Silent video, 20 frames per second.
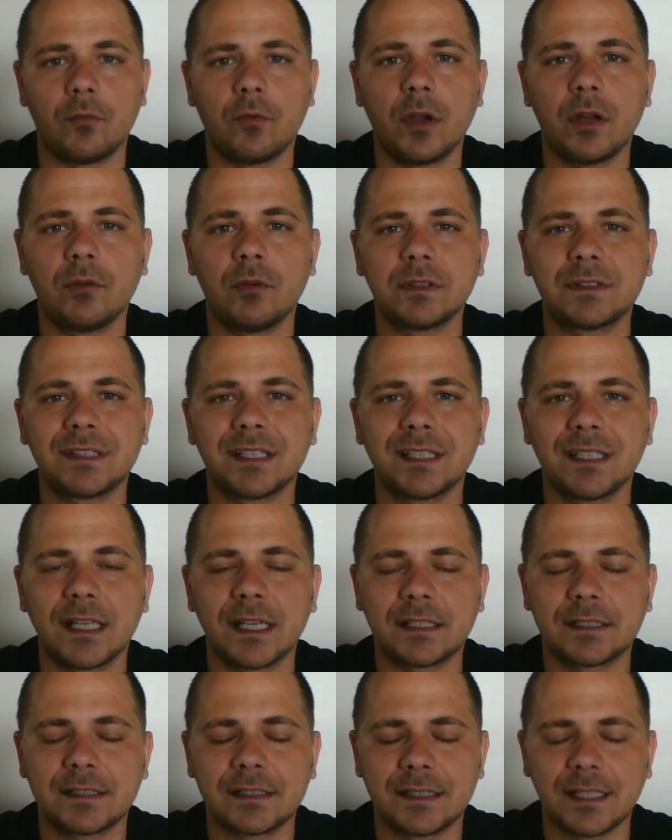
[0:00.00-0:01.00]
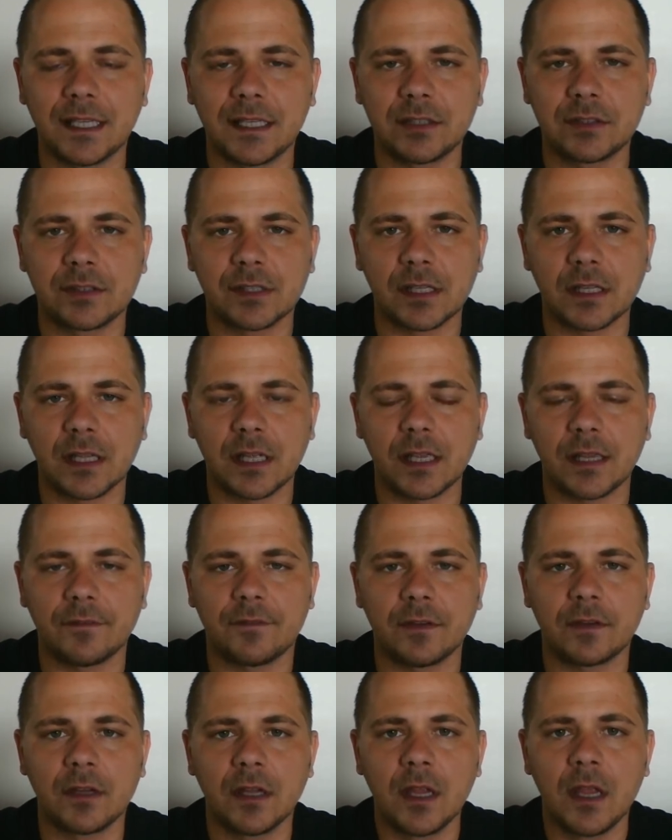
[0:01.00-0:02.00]
what what's the next stages in life
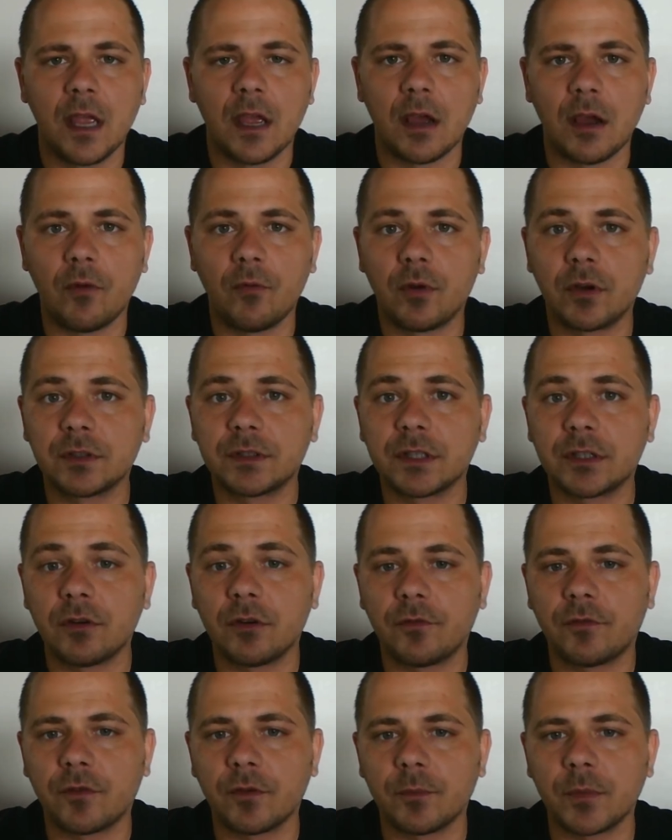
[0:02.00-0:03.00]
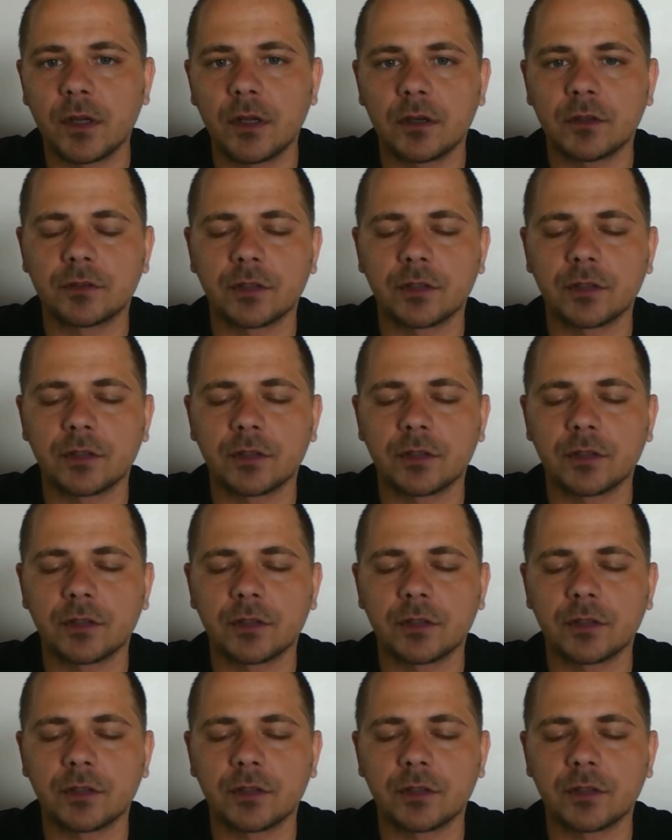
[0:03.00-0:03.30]
and uh, where does it go from here?